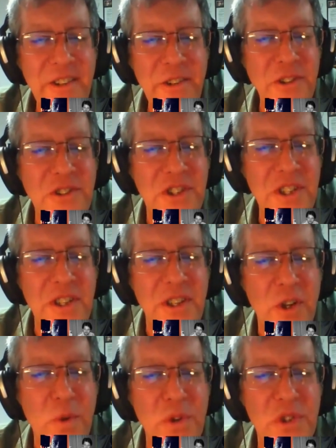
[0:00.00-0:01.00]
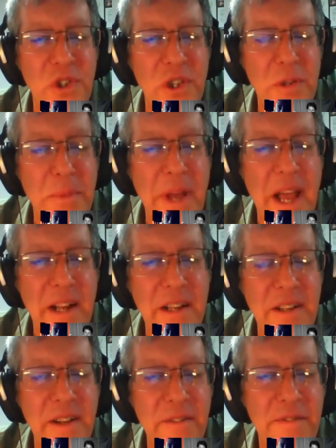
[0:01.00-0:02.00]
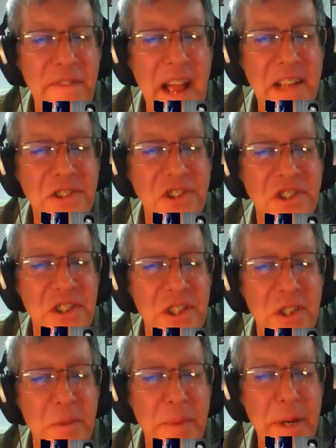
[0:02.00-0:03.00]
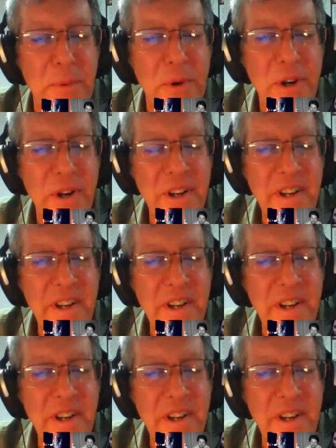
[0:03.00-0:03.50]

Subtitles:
you could see the crystal impact of facets into the paper,